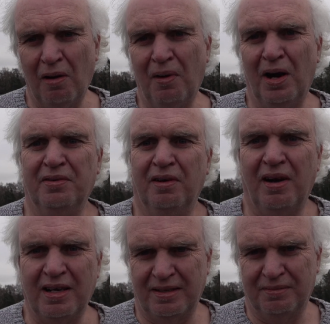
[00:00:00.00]
or might not
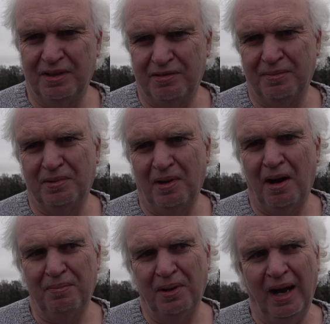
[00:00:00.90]
like some of the dribble
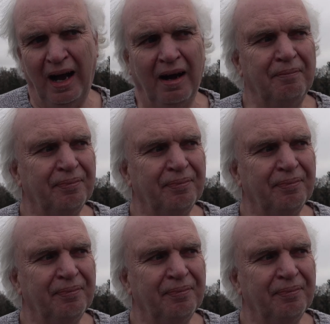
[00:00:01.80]
that I put out.